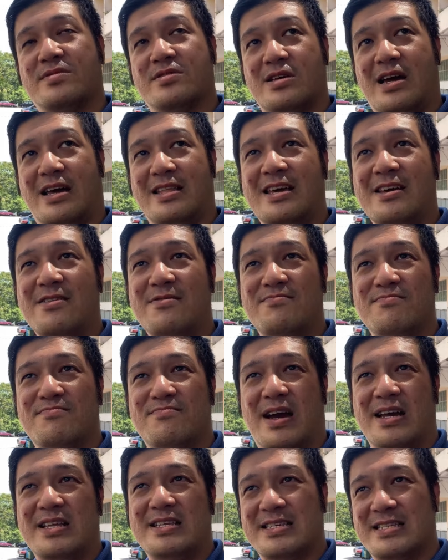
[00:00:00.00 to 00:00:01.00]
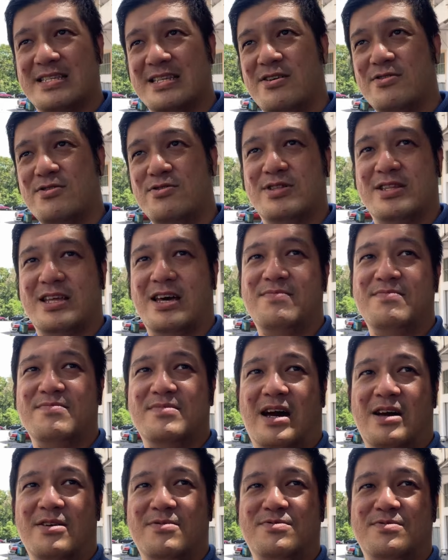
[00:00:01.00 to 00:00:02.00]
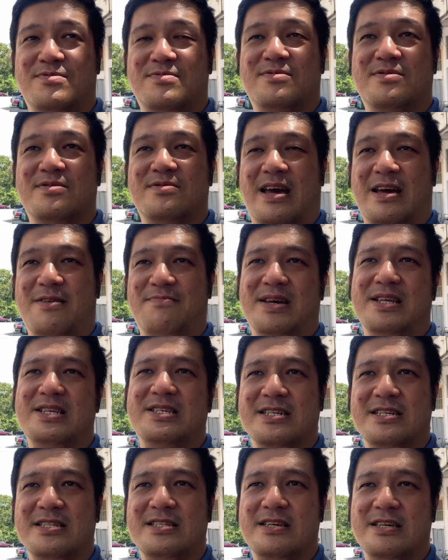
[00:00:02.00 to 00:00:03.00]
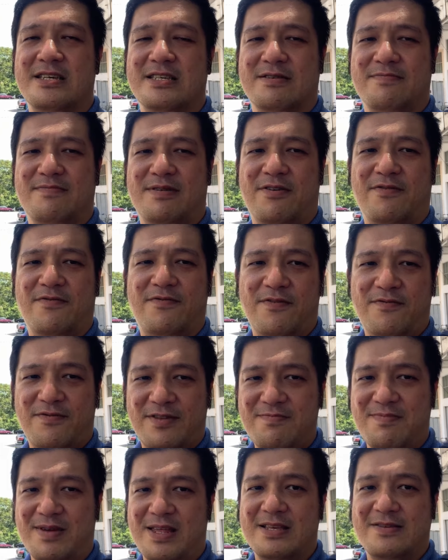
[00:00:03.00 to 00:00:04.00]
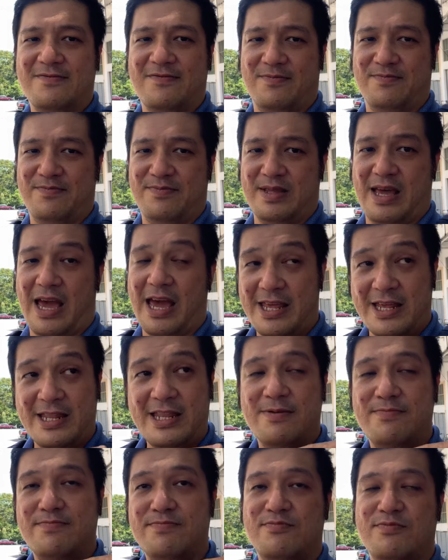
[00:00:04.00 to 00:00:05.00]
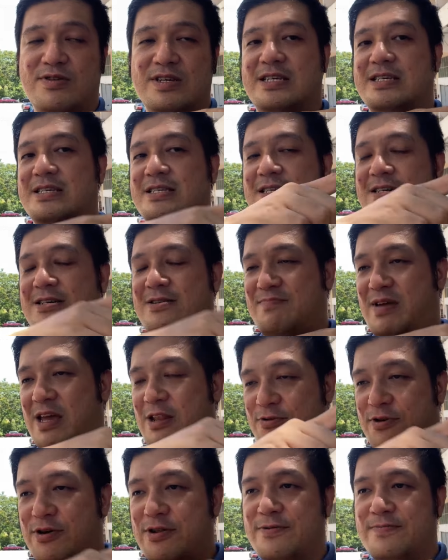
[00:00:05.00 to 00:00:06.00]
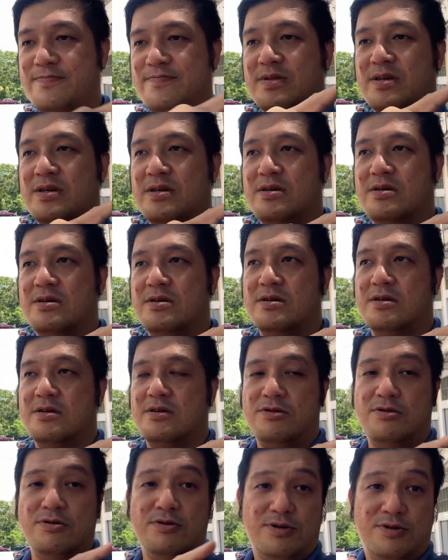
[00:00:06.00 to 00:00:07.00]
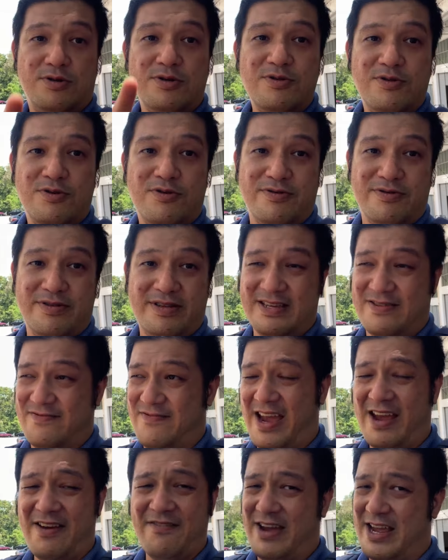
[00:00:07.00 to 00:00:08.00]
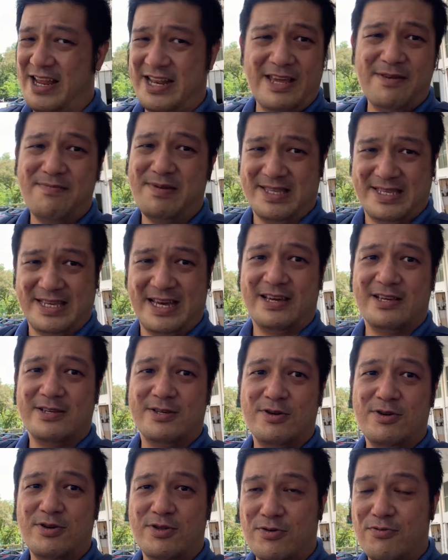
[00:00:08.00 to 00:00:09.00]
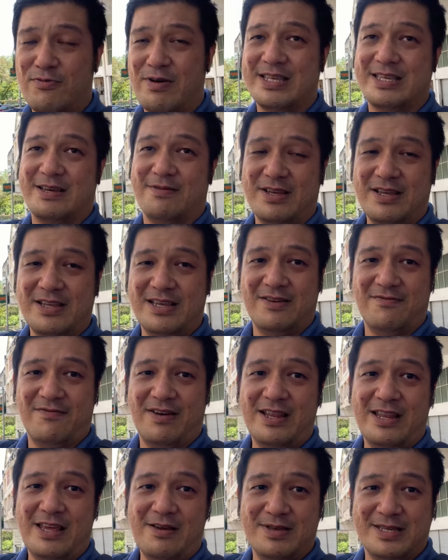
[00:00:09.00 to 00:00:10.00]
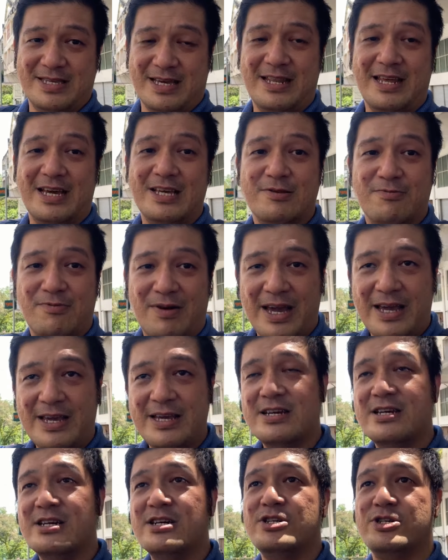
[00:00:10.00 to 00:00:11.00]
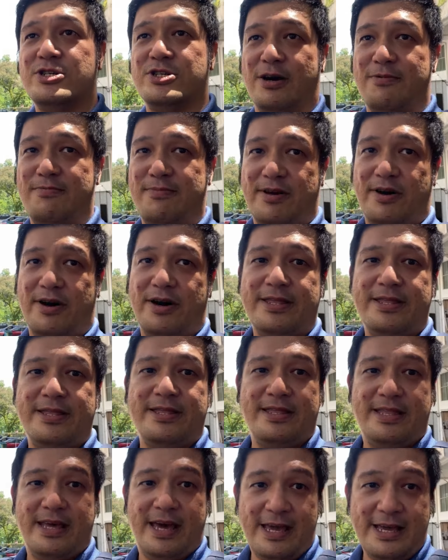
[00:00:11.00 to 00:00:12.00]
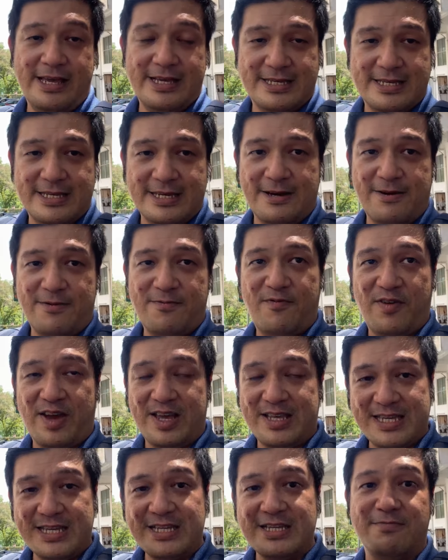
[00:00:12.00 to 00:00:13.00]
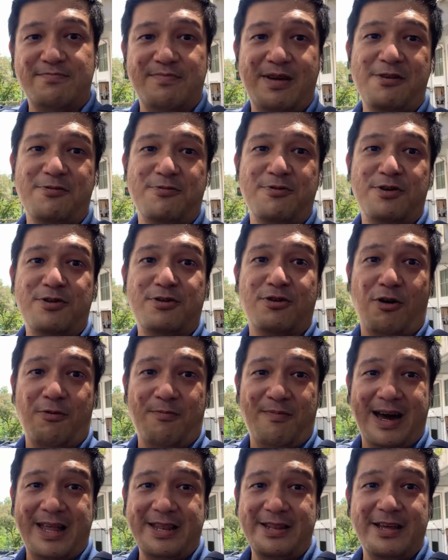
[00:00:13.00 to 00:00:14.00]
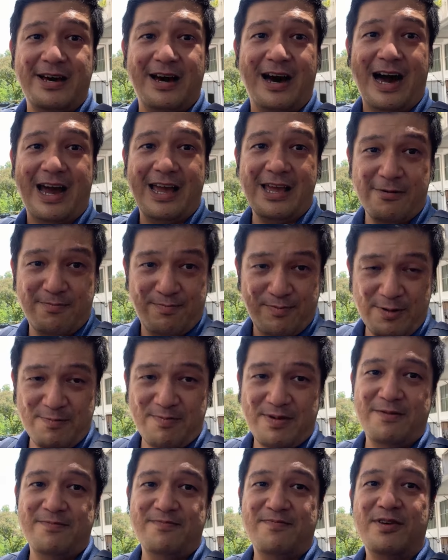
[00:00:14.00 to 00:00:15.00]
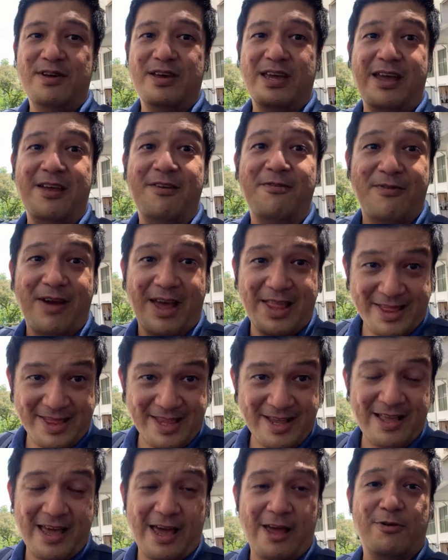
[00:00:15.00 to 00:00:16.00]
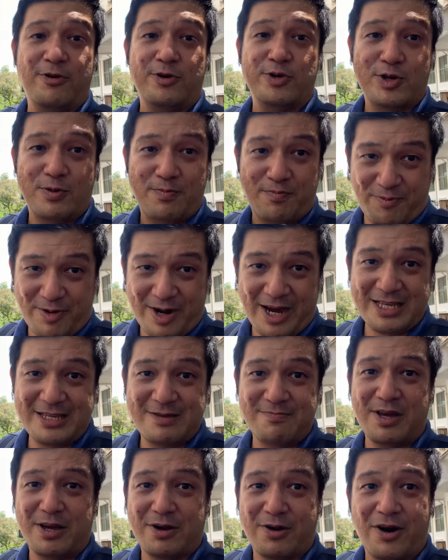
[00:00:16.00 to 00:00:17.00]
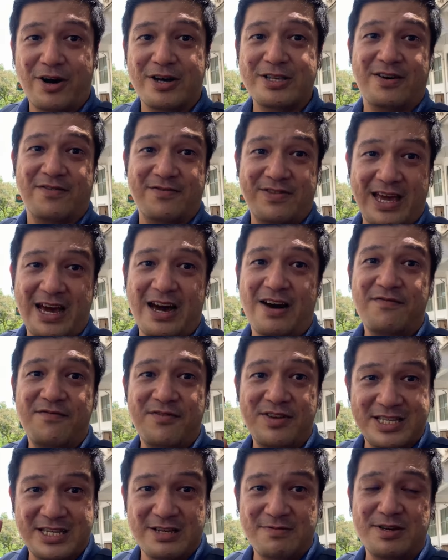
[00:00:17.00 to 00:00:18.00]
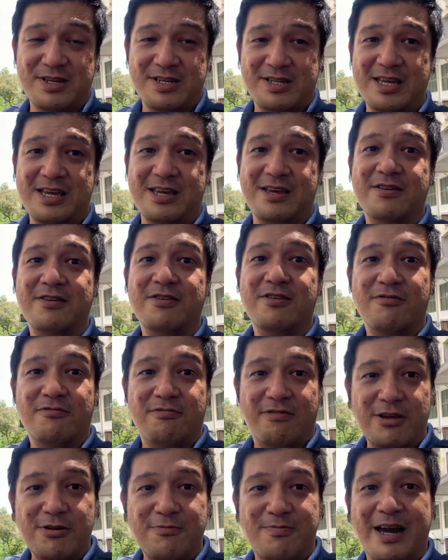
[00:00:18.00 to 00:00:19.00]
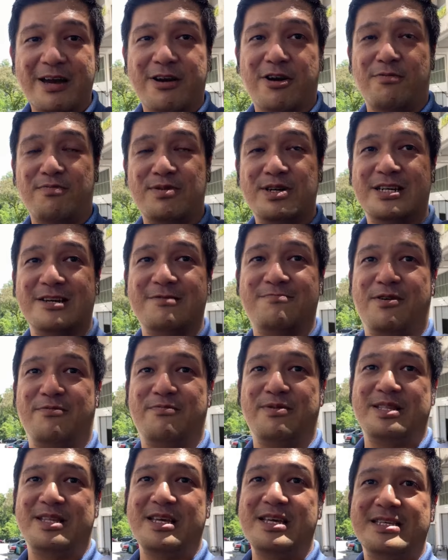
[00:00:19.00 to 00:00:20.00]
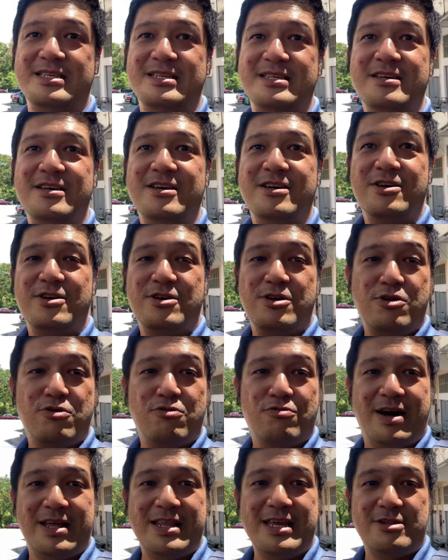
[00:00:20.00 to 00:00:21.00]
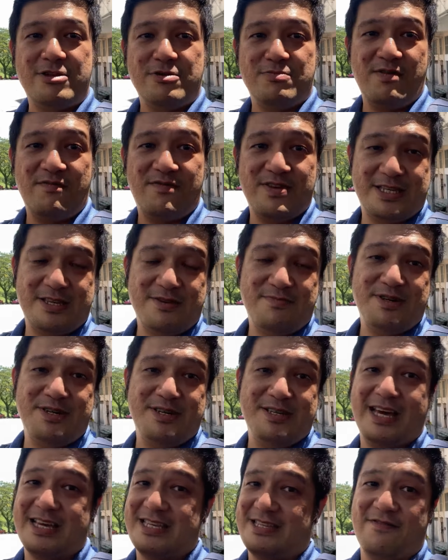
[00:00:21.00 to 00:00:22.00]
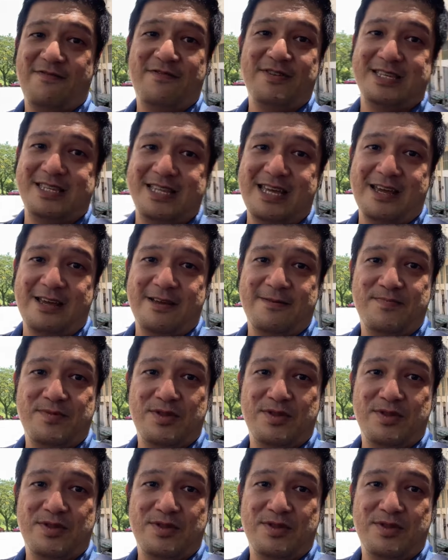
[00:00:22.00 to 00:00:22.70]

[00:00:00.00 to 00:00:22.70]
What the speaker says: I think by just now I mentioned it's about 15 minutes from Adenium, which is the main road. You also know it's very, very deep inside, so you don't want something that's very deep inside. That's why shop lot that is facing the main road command a higher premium in rental and also price because of their visibility. When you buy commercial properties, you want it to be visible. That's the first thing.